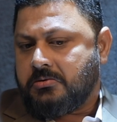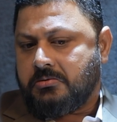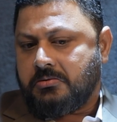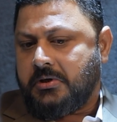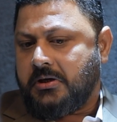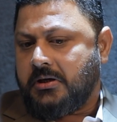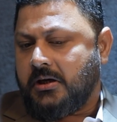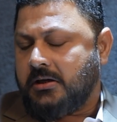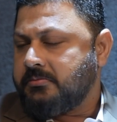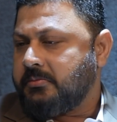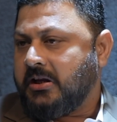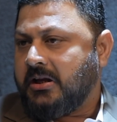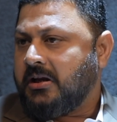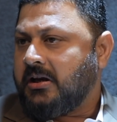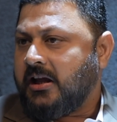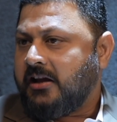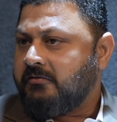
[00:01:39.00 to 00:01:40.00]
So data is
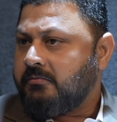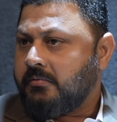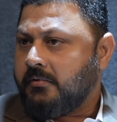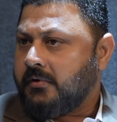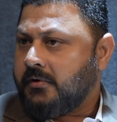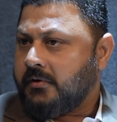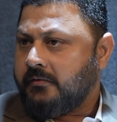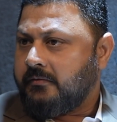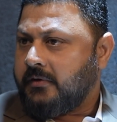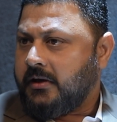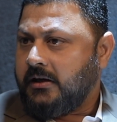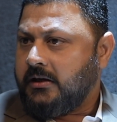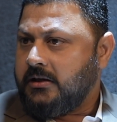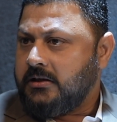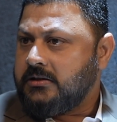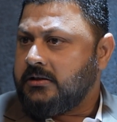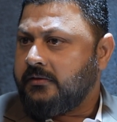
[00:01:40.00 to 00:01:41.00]
making life very
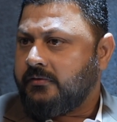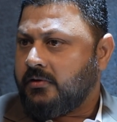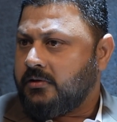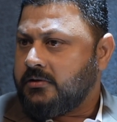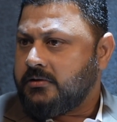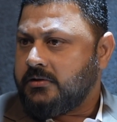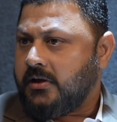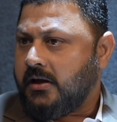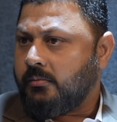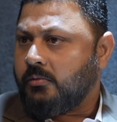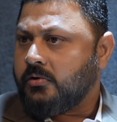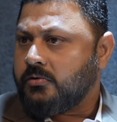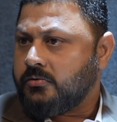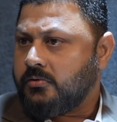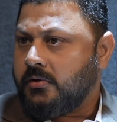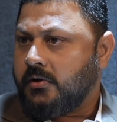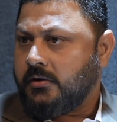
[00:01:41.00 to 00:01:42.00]
easy for the
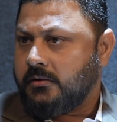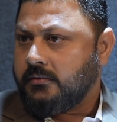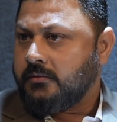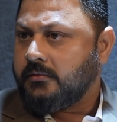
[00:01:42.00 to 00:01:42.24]
CMOs today.